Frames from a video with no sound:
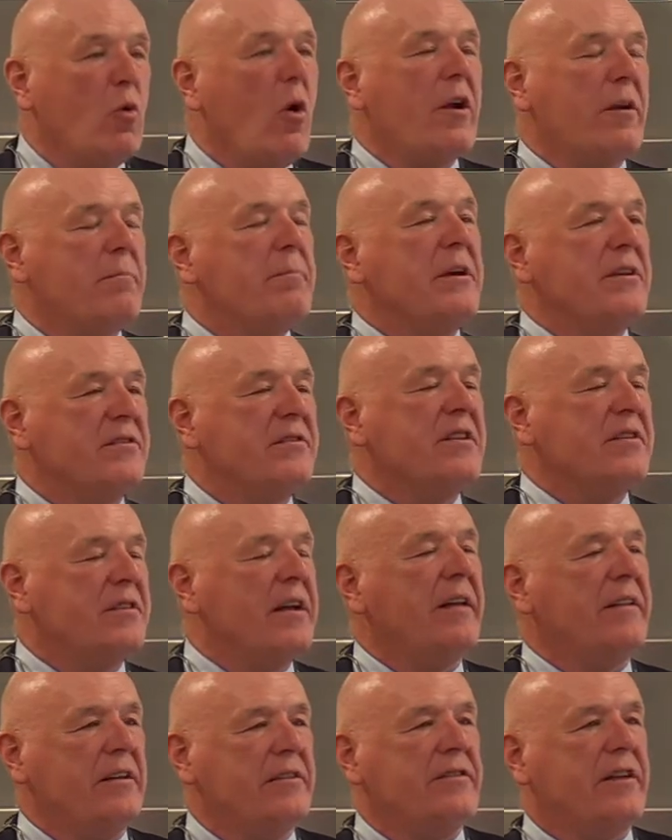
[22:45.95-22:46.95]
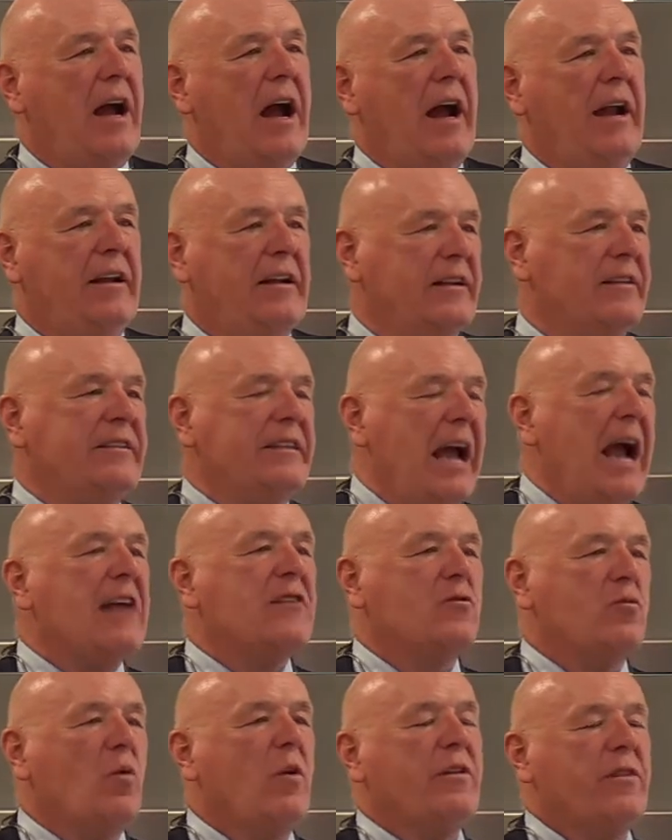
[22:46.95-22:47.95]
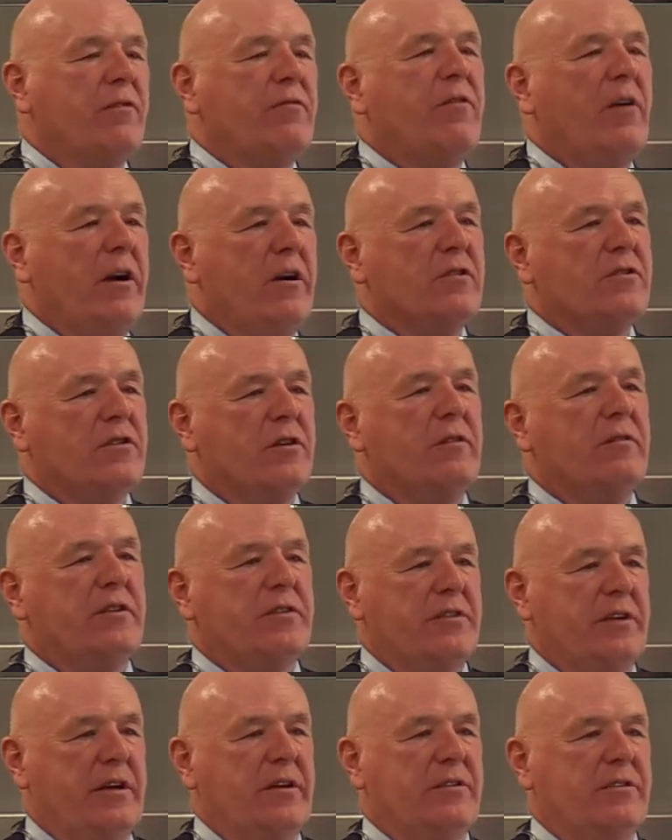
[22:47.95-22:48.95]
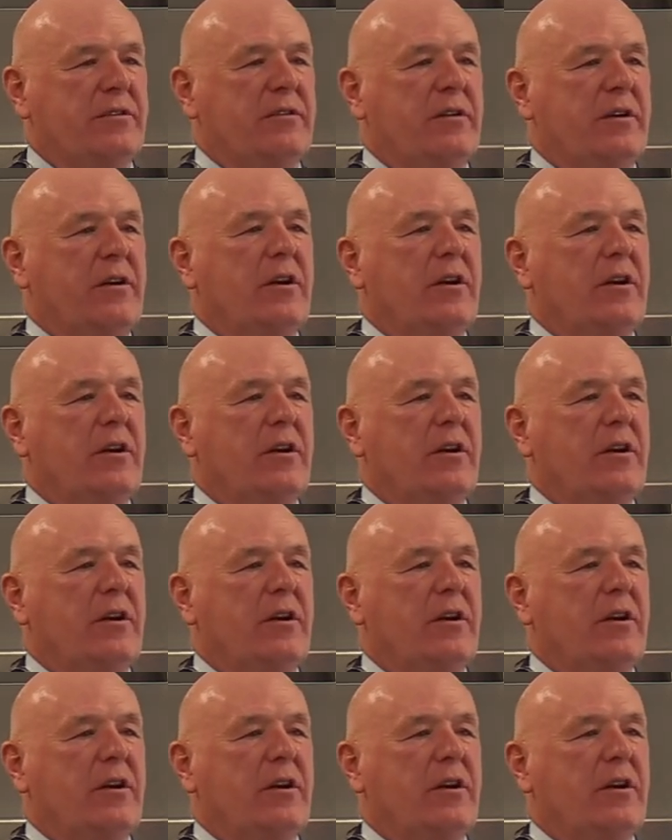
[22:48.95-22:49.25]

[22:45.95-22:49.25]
run a business on the side because that's what the fire service is.